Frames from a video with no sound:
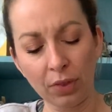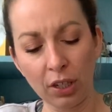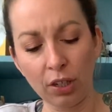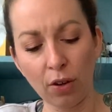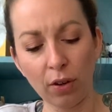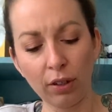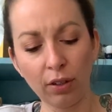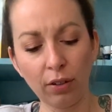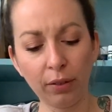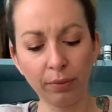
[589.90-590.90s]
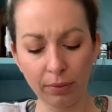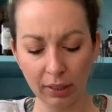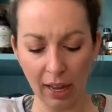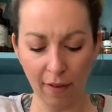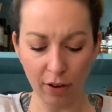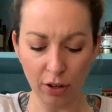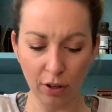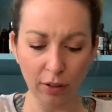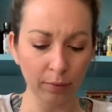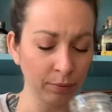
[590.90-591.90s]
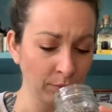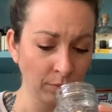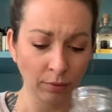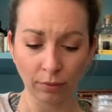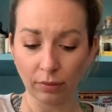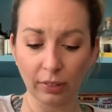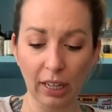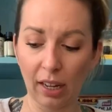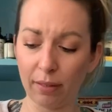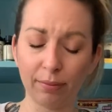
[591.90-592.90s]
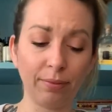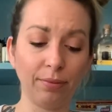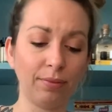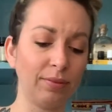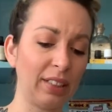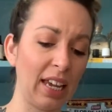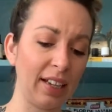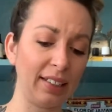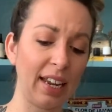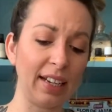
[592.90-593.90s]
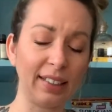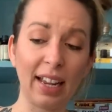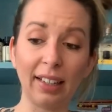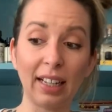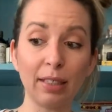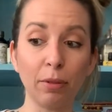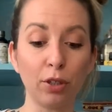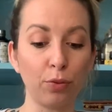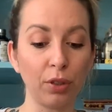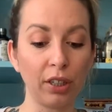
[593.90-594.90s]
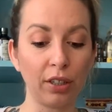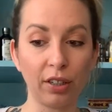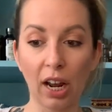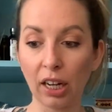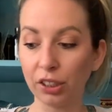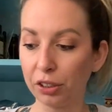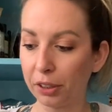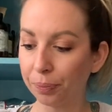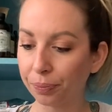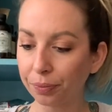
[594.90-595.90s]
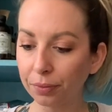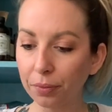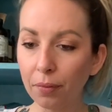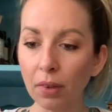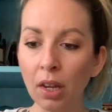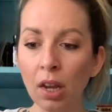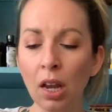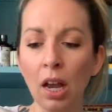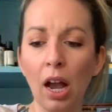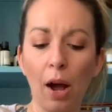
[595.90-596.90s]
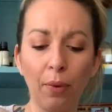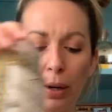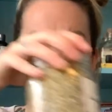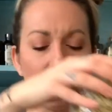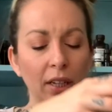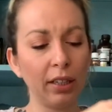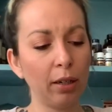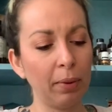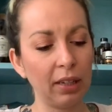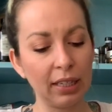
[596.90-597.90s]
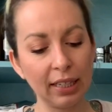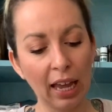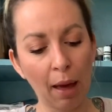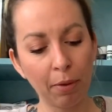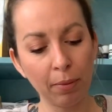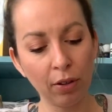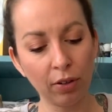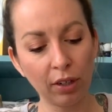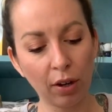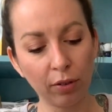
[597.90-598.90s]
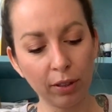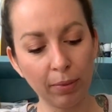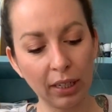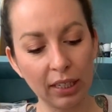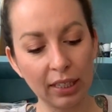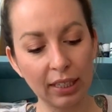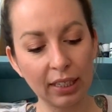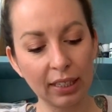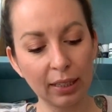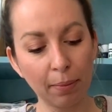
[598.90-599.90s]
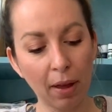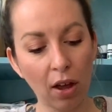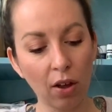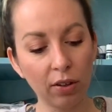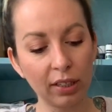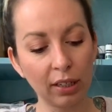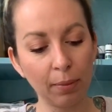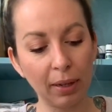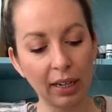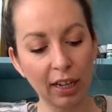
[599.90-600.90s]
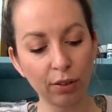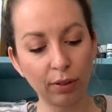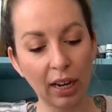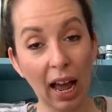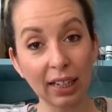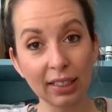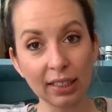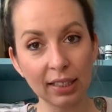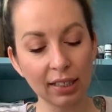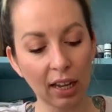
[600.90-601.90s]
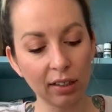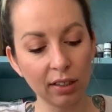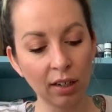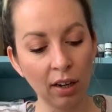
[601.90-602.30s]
So a little lavender. Dang, dang, dang, dang. That smells really good, actually. I want to put a little bit of this chamomile, not only because the smell, it's going to be a nice relaxing scent,